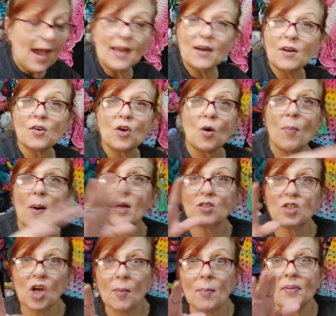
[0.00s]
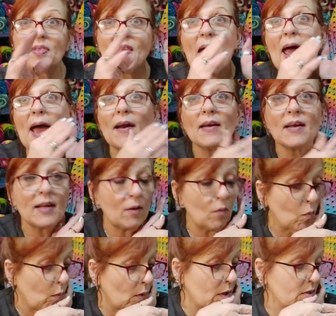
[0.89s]
I don't know about y'all, but that
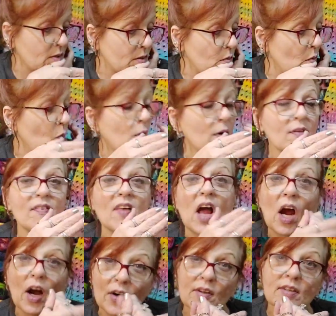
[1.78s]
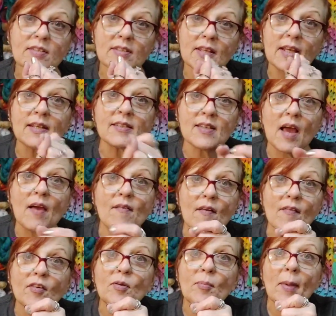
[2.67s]
was one of the hardest things
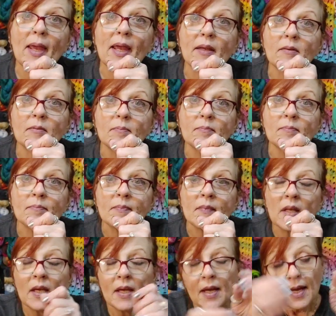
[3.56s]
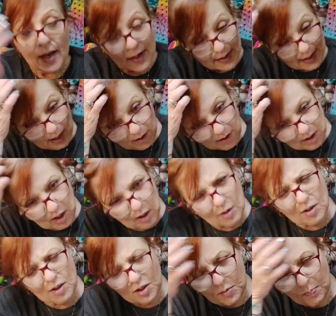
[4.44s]
I've ever made. Now, you
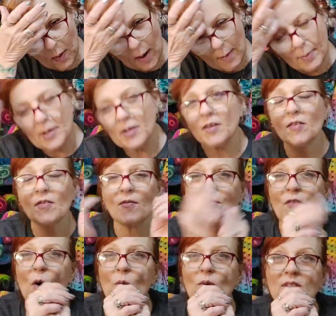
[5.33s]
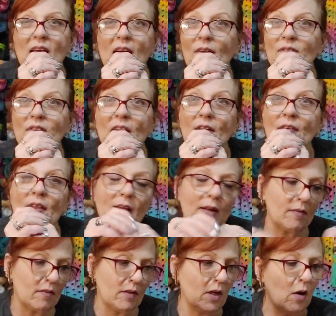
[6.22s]
know, there's probably folks out there
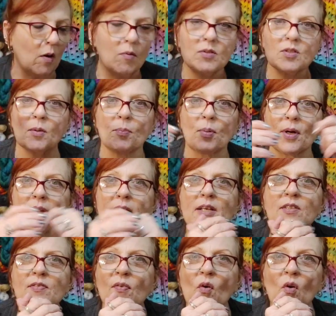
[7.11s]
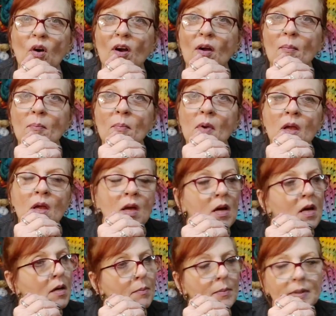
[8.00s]
that, you know, it was a breeze for them.
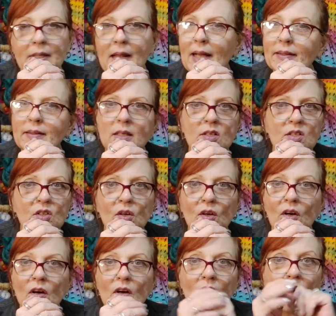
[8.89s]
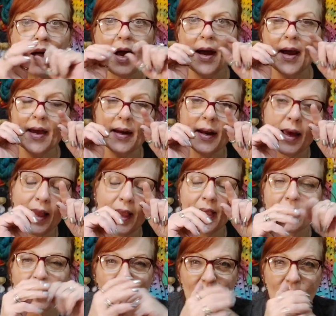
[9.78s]
Not this girl. I had a
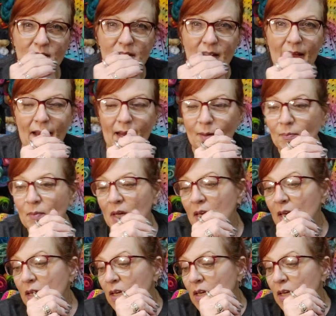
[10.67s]
heck of a time.